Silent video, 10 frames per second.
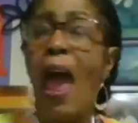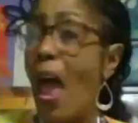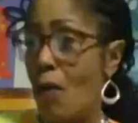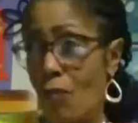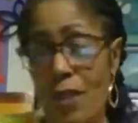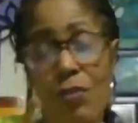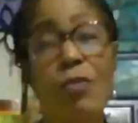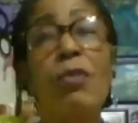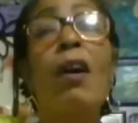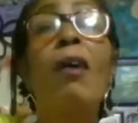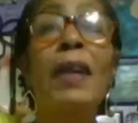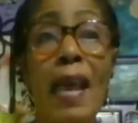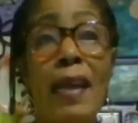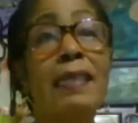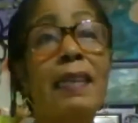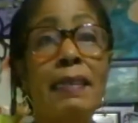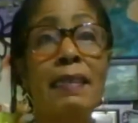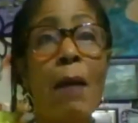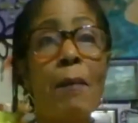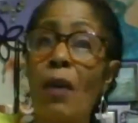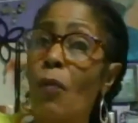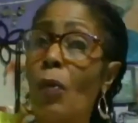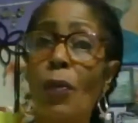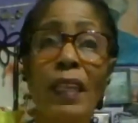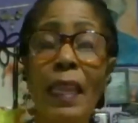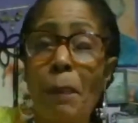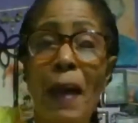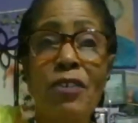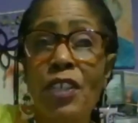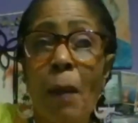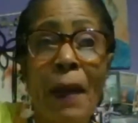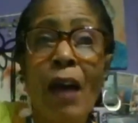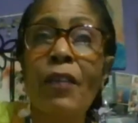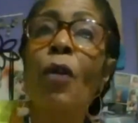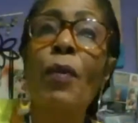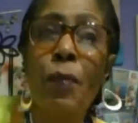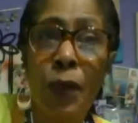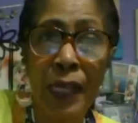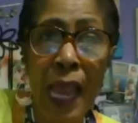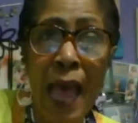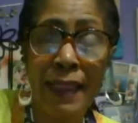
And we do know an exit is coming. And will we leap out, jump out? No, we will not.